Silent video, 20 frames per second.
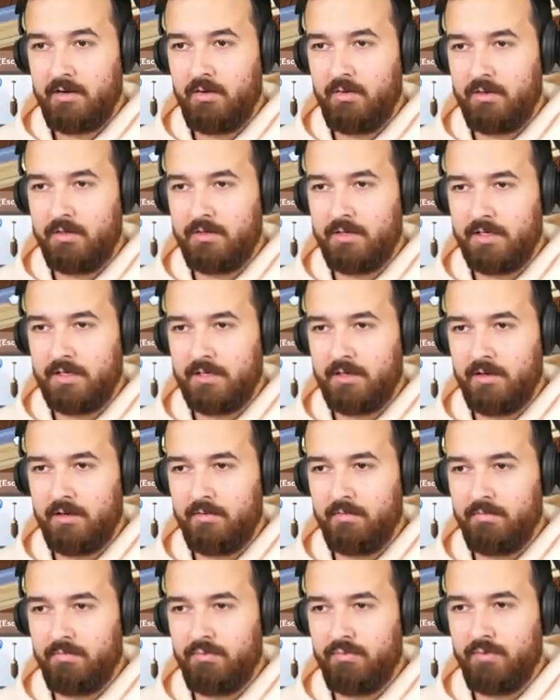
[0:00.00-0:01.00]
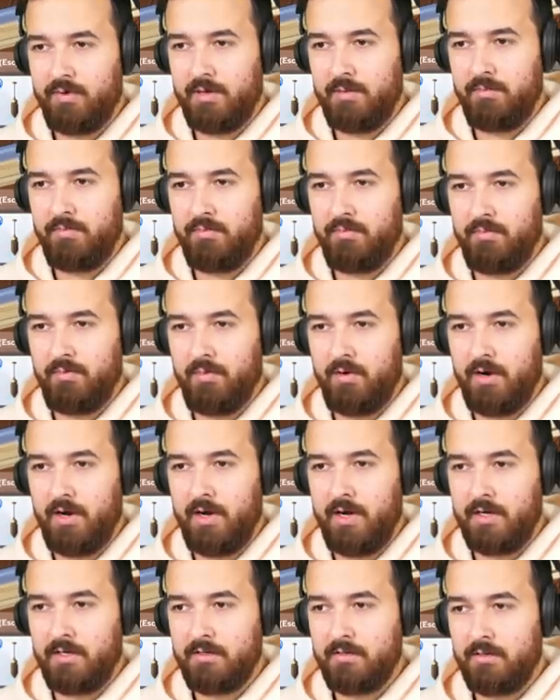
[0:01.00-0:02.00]
Oh, it's actually getting pretty
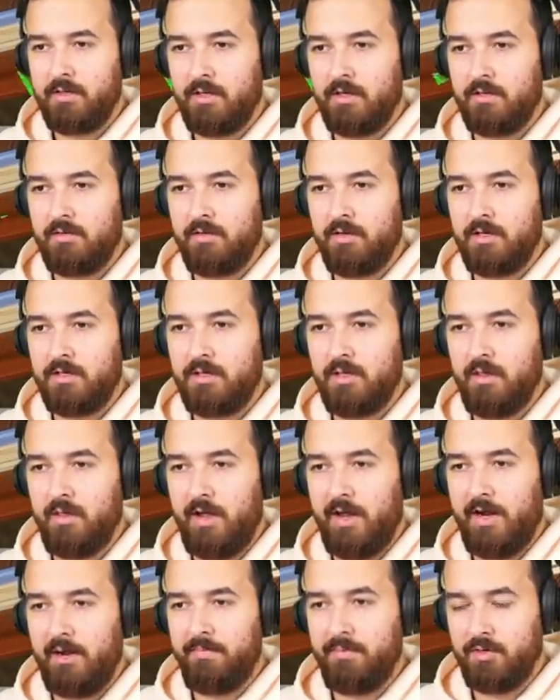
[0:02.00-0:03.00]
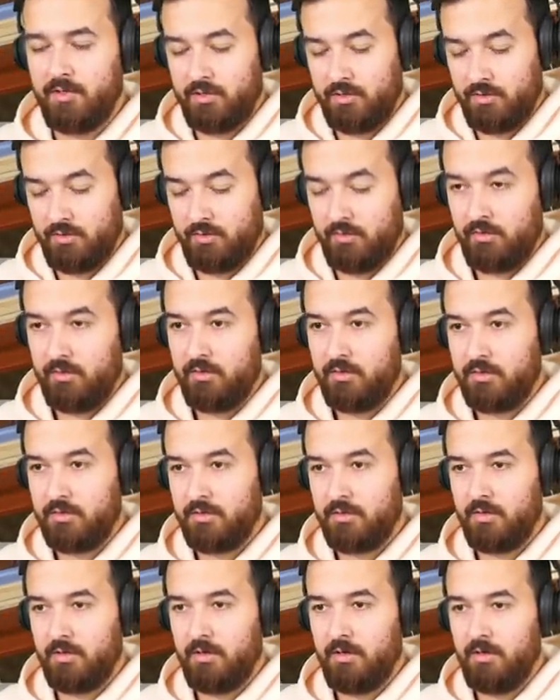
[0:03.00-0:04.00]
bright. I just want it to light up the
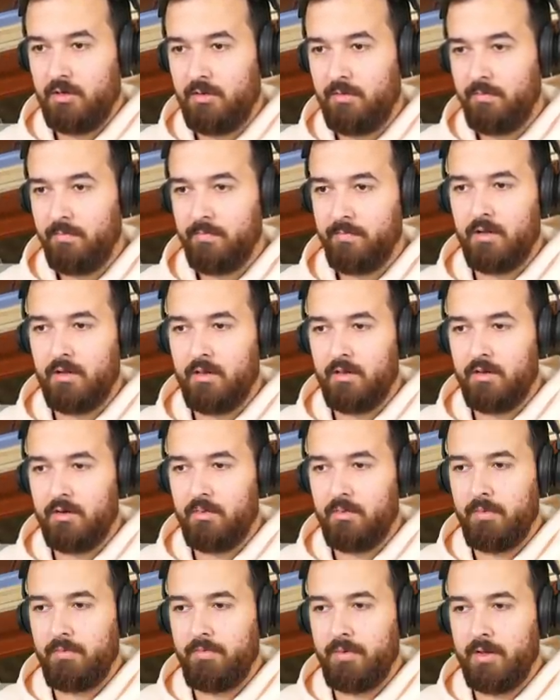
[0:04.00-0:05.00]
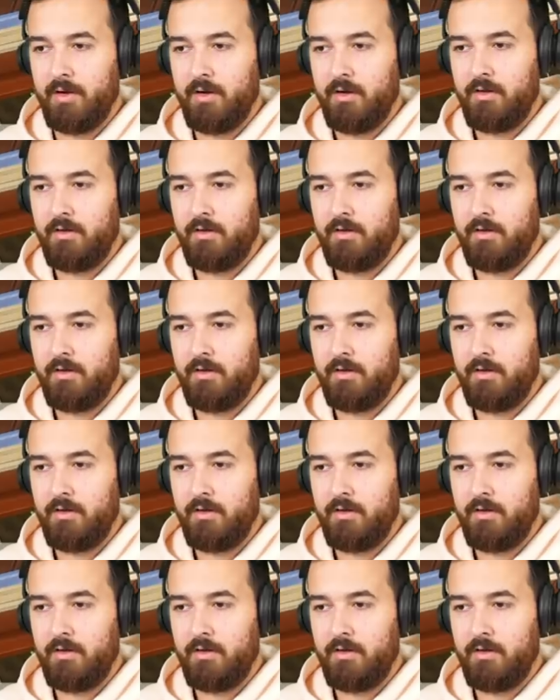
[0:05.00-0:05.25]
shoes, you know, a little bit better.